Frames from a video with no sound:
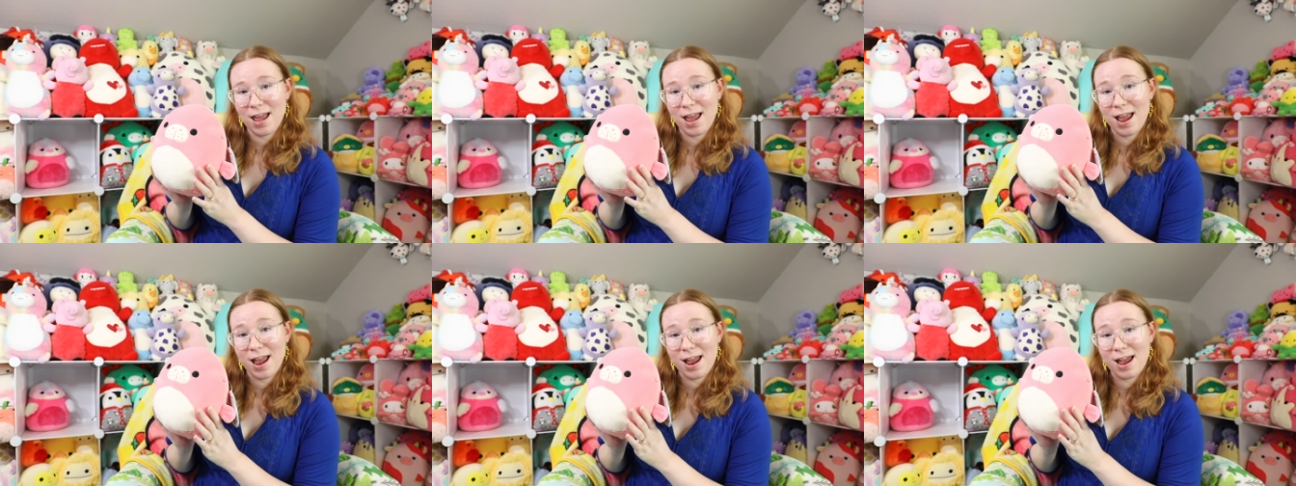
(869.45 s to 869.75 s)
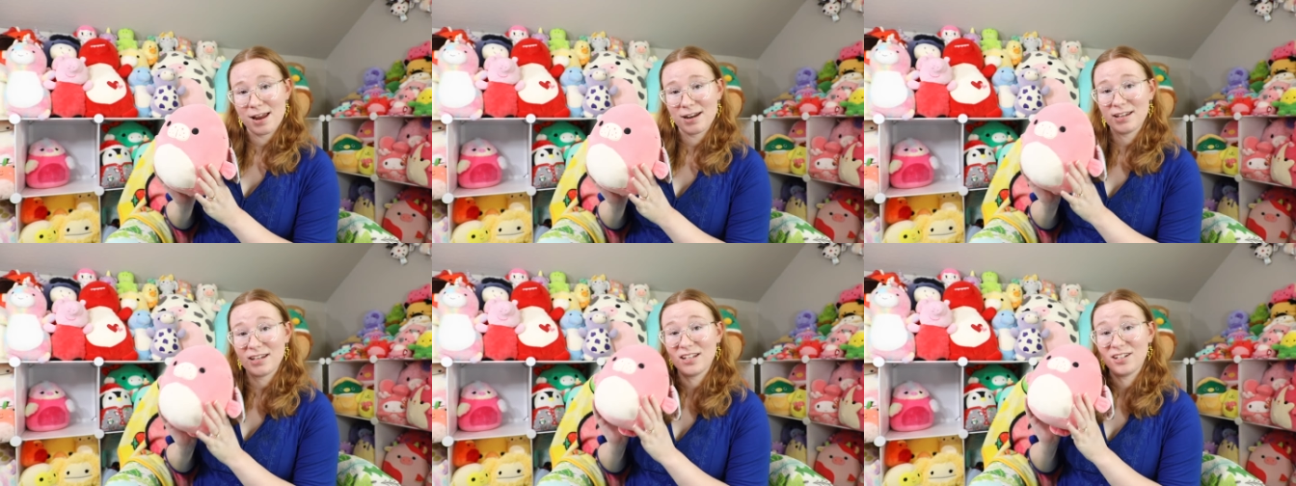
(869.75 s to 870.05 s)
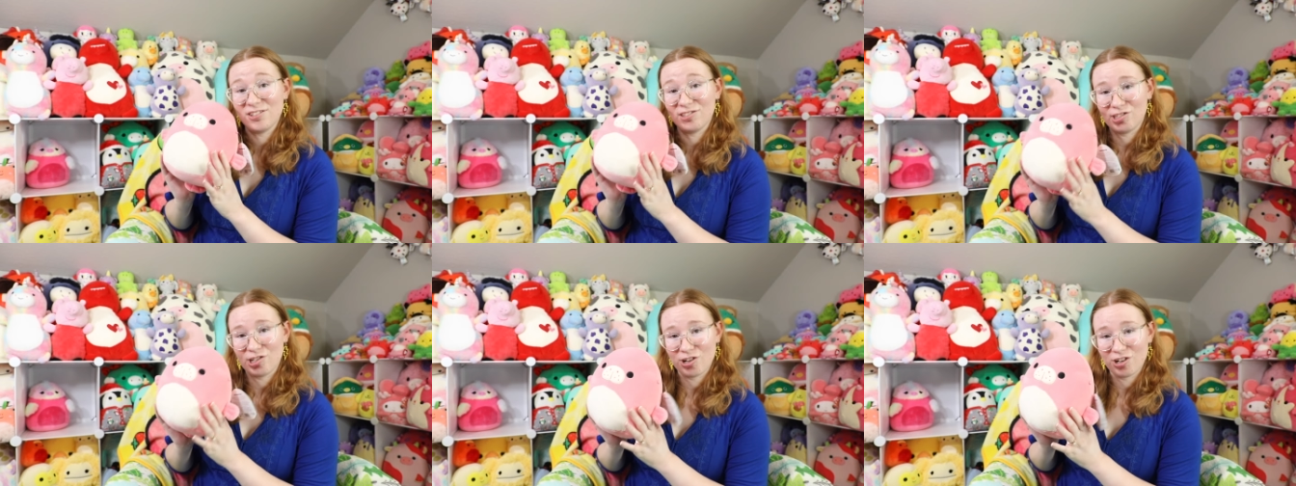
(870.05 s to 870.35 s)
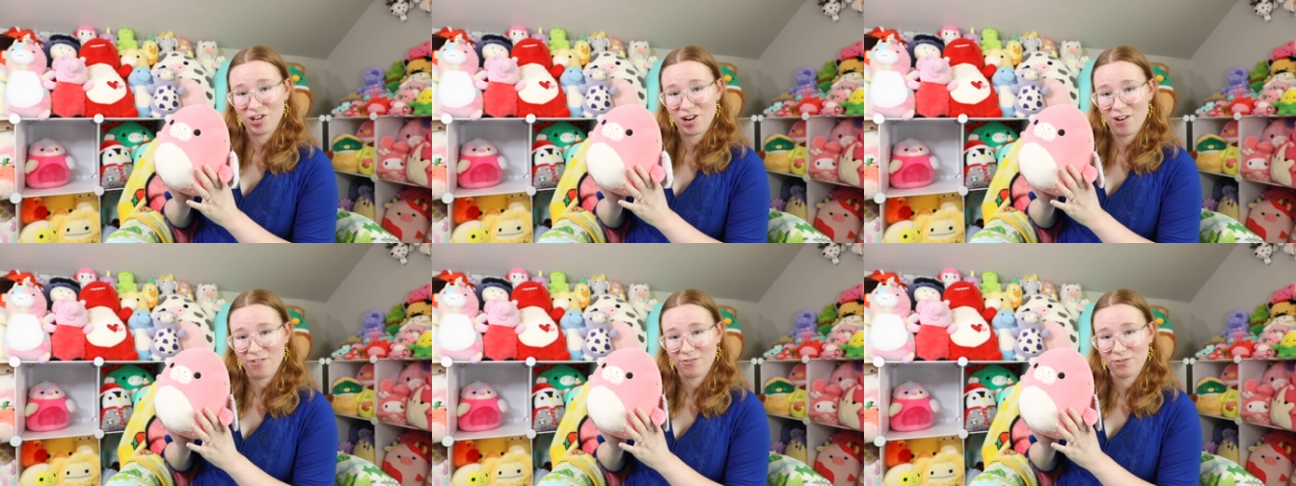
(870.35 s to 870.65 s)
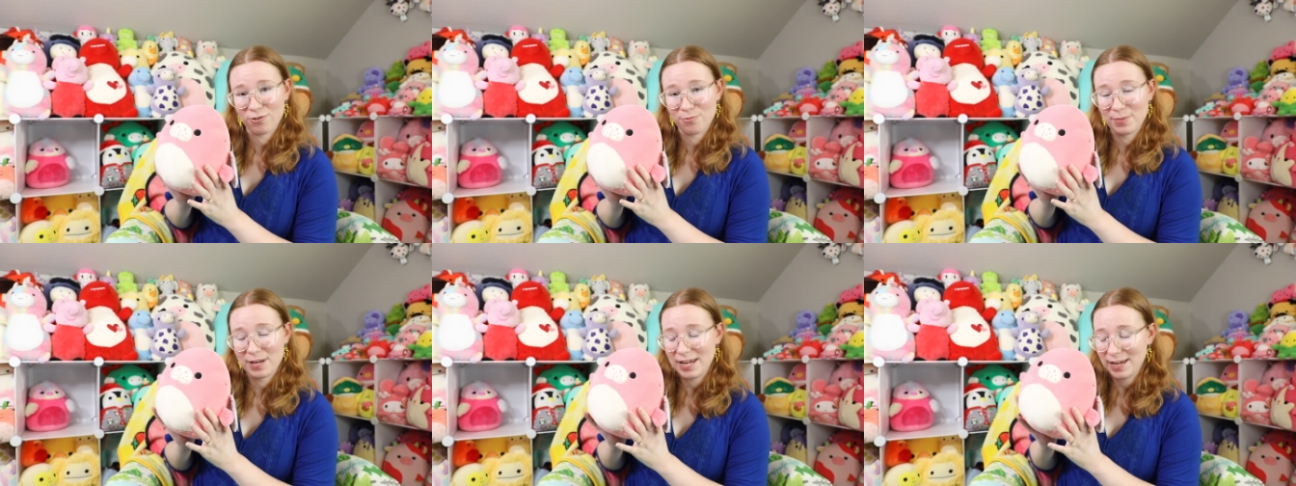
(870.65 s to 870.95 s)
and it is good enough
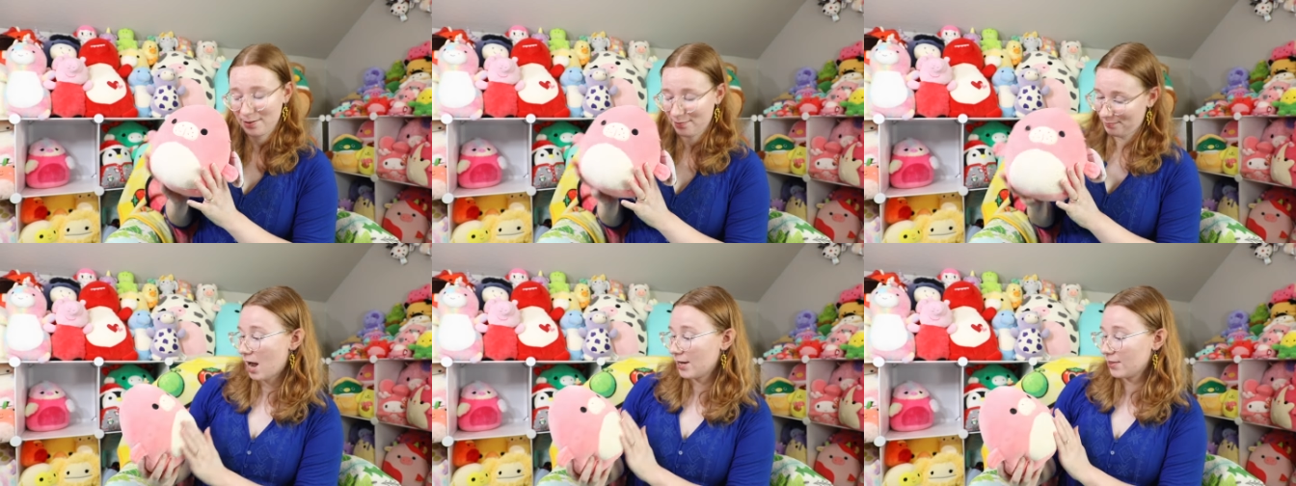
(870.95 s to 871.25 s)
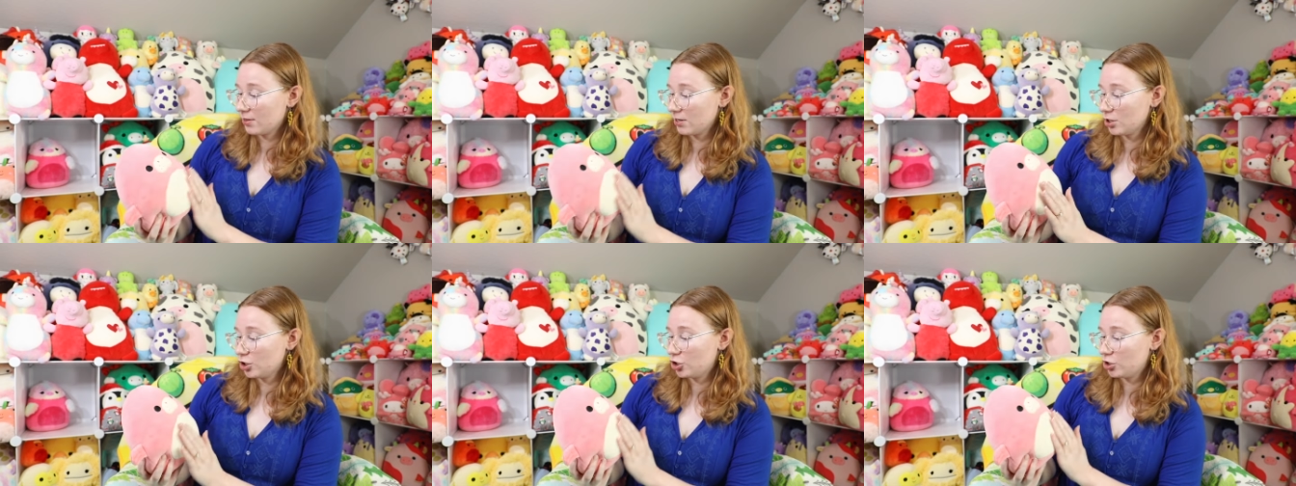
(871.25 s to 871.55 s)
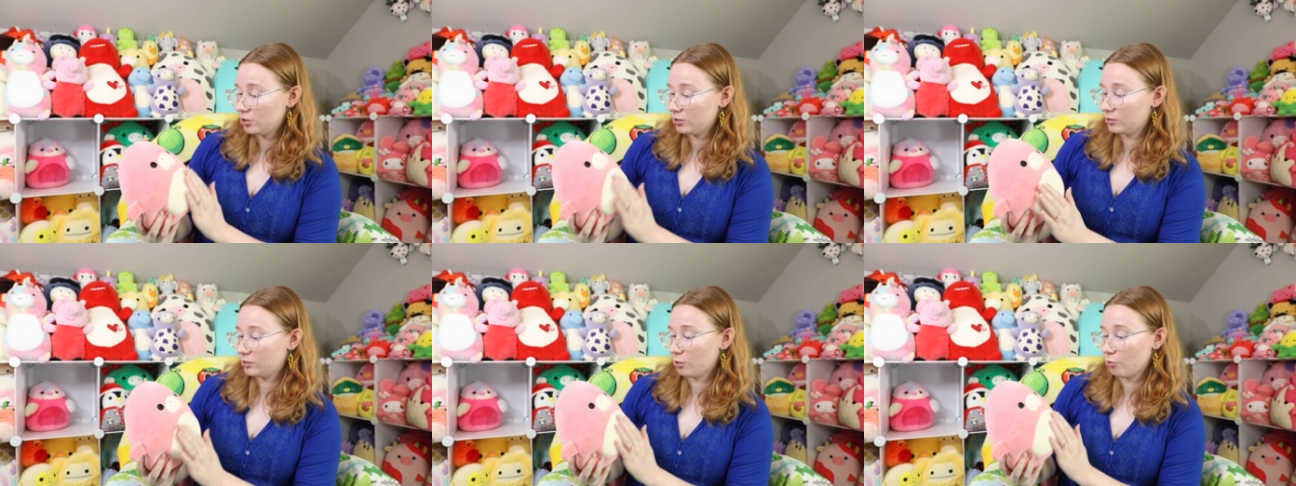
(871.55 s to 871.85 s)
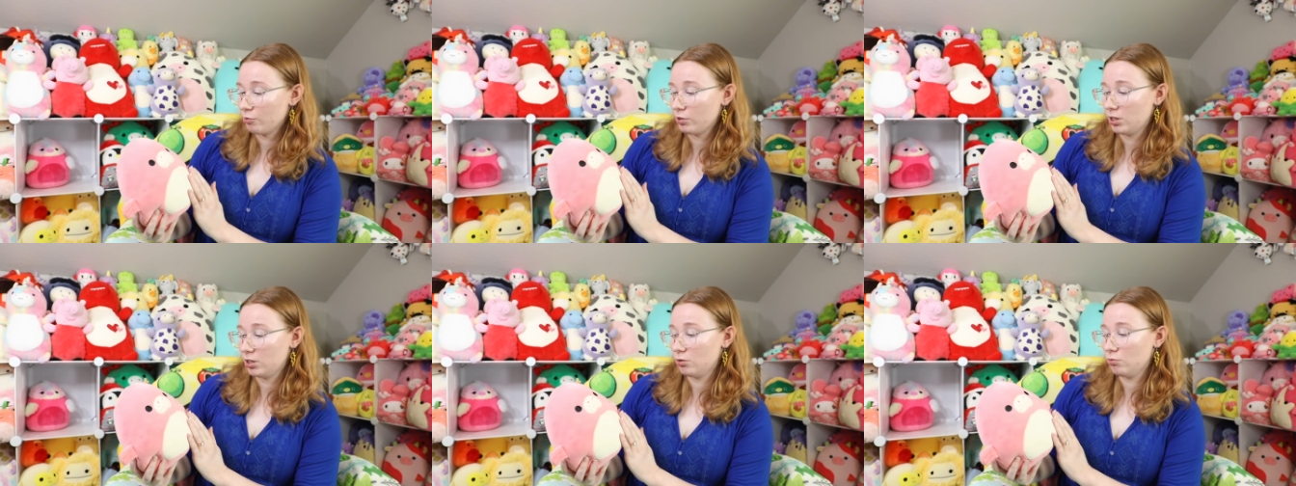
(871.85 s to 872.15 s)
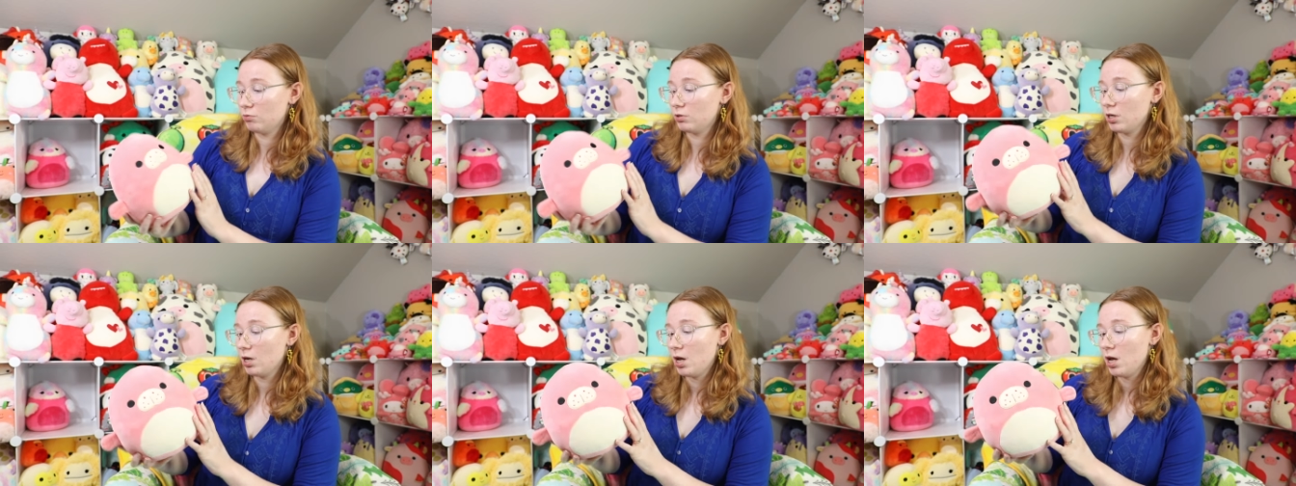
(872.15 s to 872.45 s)
for me. I think she's so
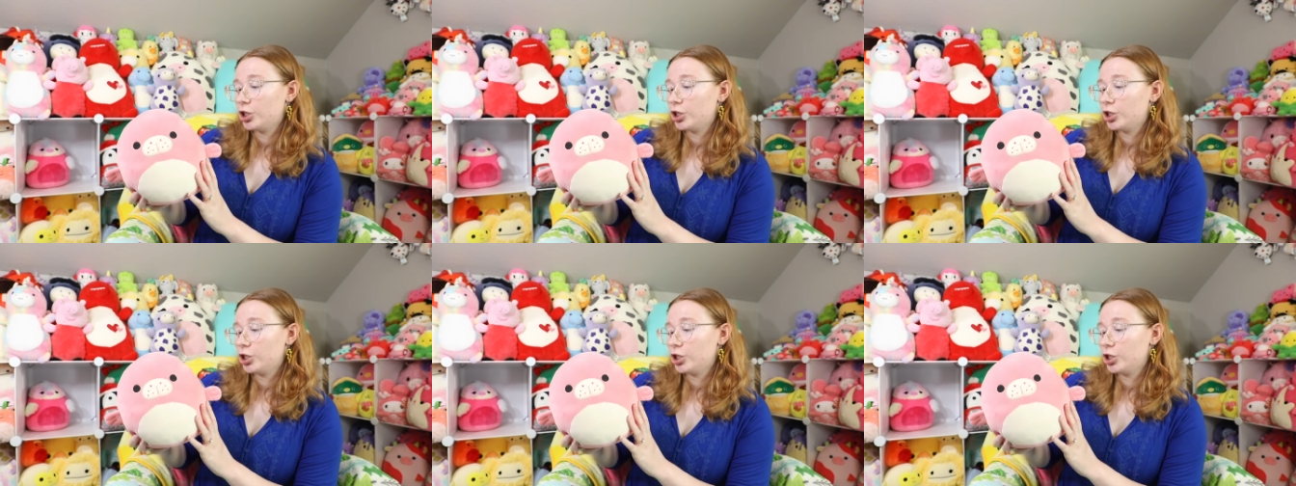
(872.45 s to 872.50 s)
cute.